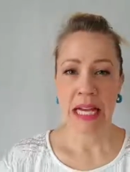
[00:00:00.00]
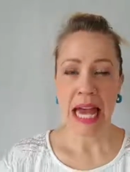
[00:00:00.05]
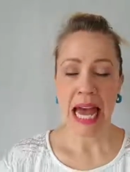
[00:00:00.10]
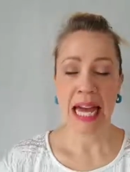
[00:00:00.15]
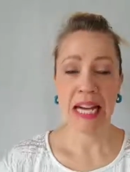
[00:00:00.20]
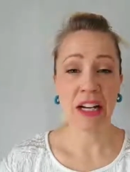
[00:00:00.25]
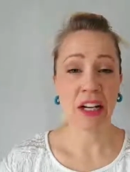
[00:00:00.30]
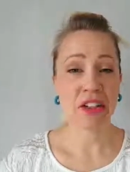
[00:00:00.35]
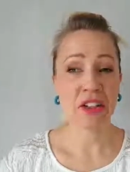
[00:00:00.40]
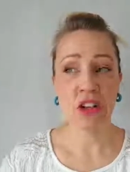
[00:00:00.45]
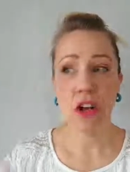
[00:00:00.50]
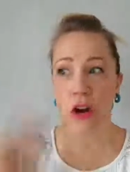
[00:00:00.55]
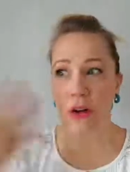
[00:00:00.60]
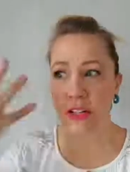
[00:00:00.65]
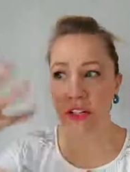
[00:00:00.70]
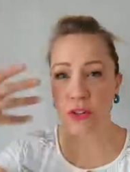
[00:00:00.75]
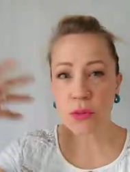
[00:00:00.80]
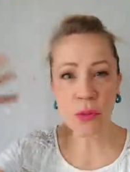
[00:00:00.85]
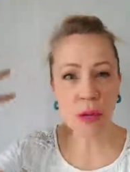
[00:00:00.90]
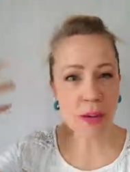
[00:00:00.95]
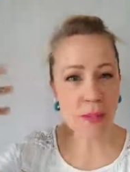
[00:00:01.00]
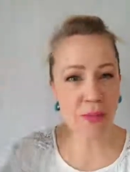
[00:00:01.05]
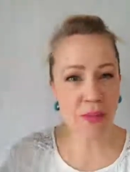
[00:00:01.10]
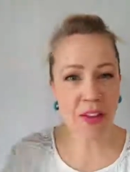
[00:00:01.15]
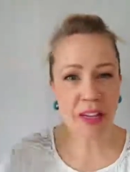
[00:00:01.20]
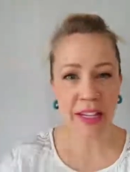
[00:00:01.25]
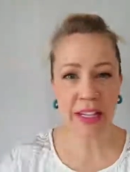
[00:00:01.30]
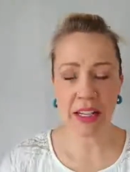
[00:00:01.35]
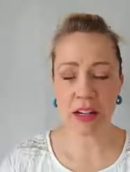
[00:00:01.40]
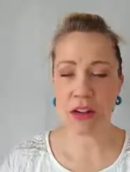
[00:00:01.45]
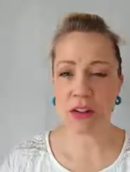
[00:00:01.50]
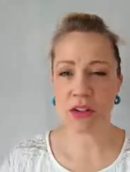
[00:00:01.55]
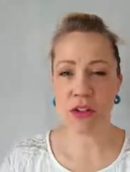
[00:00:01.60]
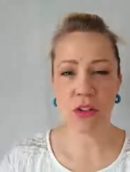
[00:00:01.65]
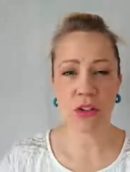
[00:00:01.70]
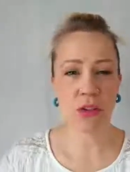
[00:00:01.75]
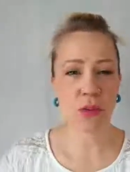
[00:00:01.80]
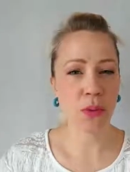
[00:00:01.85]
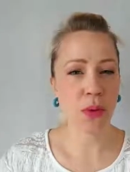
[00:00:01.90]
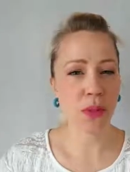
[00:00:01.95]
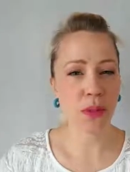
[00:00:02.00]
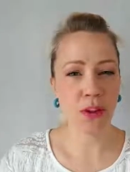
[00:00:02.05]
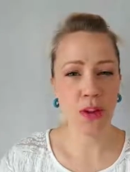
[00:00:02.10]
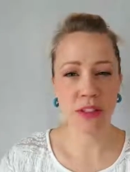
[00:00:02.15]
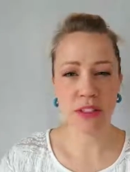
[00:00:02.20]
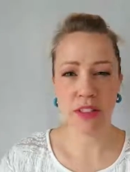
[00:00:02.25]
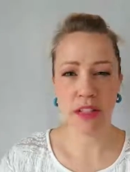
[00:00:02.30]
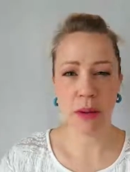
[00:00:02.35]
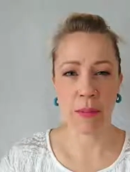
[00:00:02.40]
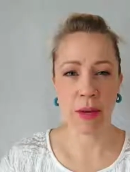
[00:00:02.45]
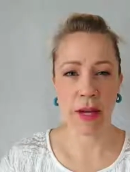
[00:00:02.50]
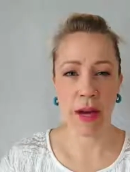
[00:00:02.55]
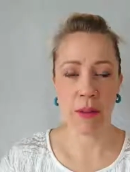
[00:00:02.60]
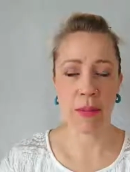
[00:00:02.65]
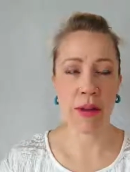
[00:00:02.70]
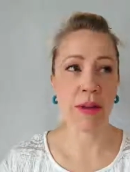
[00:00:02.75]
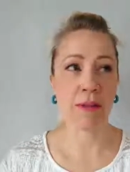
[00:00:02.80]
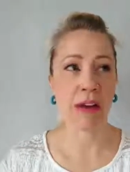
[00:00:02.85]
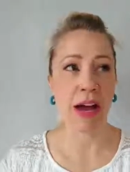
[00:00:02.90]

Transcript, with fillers: And I'll notice what I'm thinking. I'll notice what thoughts coming up.